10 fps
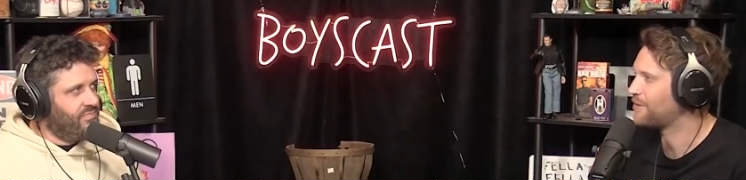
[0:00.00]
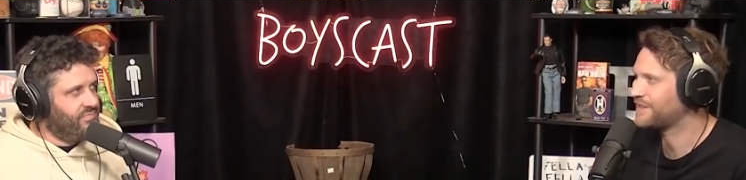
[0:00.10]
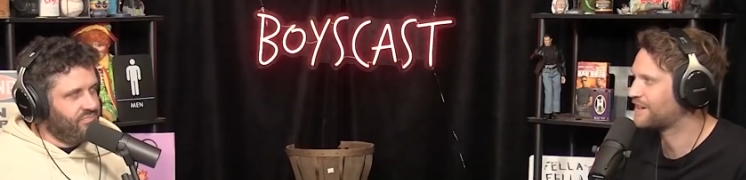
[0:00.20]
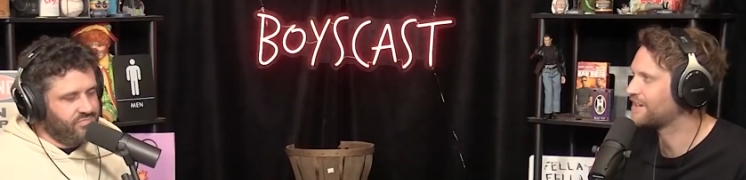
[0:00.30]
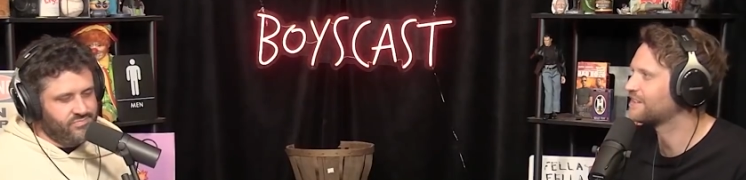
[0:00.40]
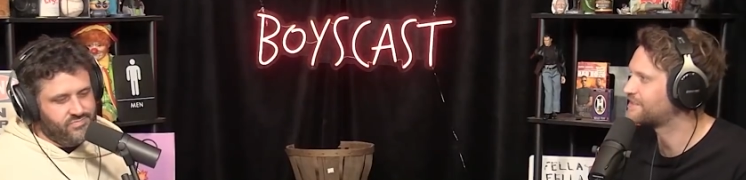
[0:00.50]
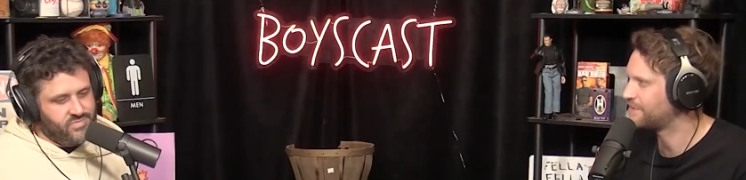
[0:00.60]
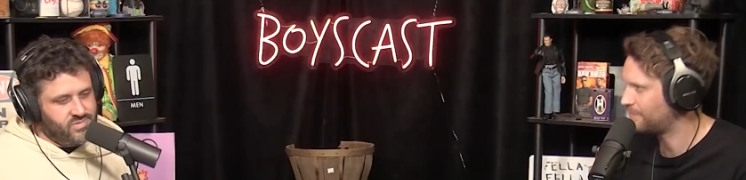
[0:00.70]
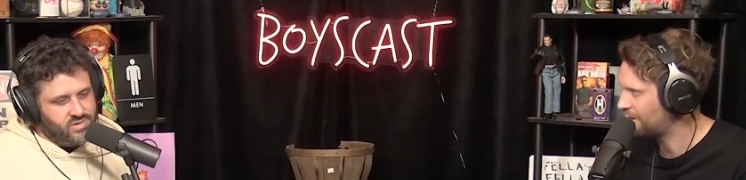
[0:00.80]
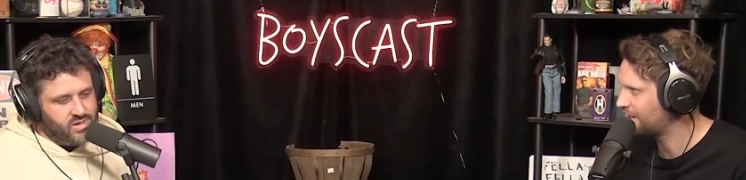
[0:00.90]
Speaker 1: when the girls
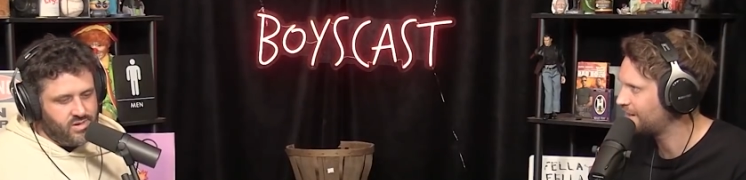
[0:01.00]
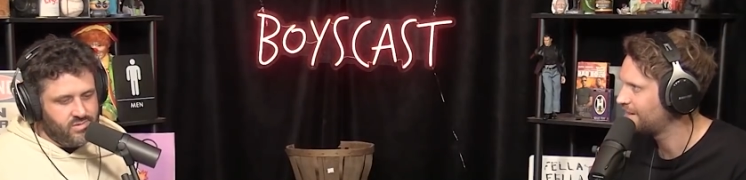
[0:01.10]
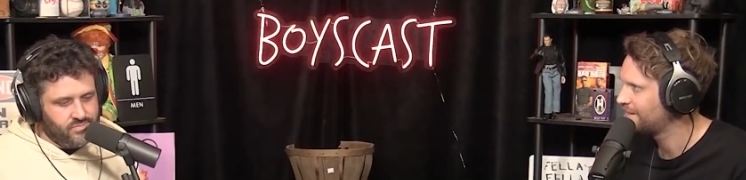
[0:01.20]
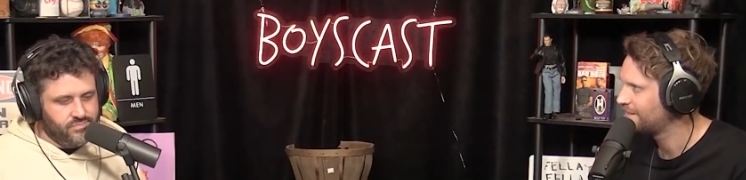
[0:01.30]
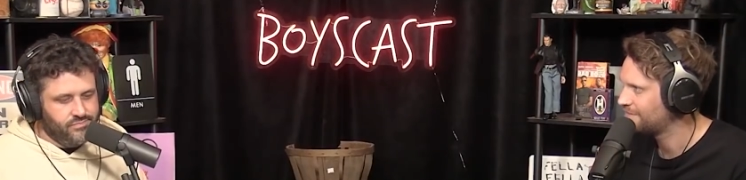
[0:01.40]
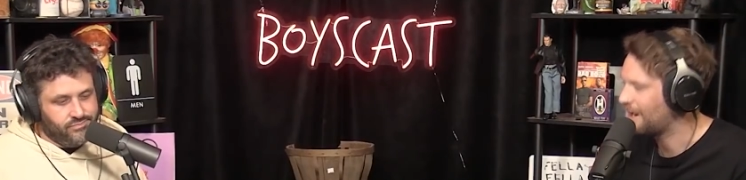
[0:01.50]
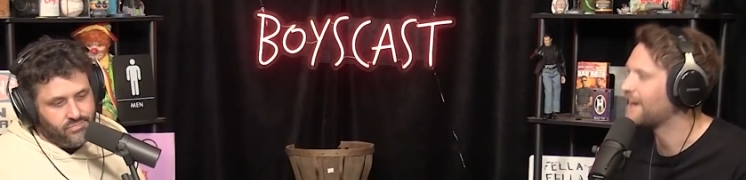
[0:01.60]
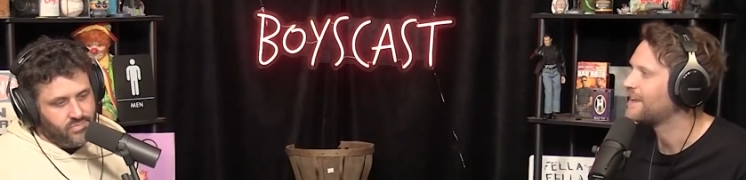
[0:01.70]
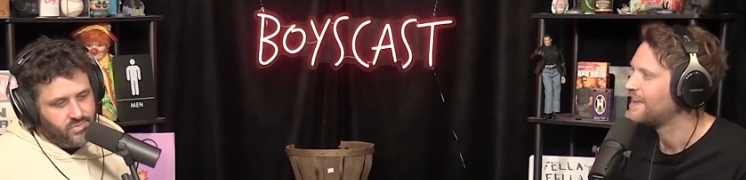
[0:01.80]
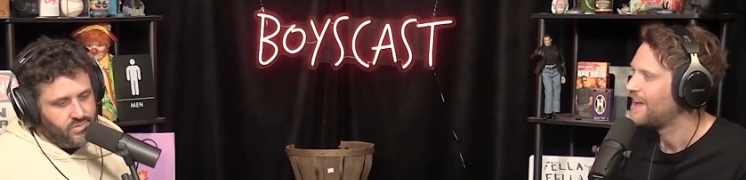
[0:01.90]
do more. Yeah.
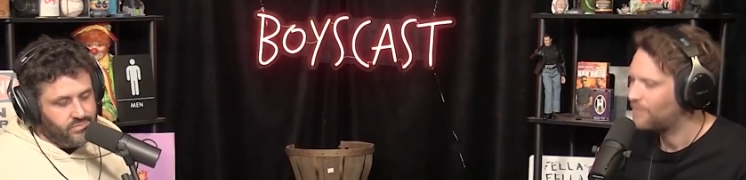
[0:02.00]
Right.